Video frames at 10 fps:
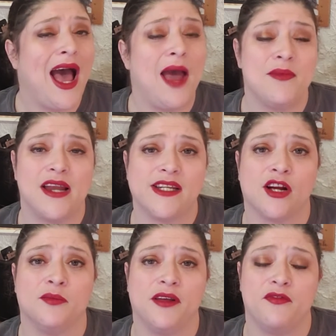I'm not
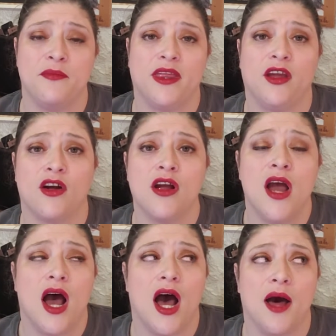terribly familiar,
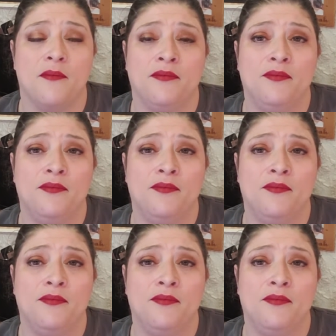um,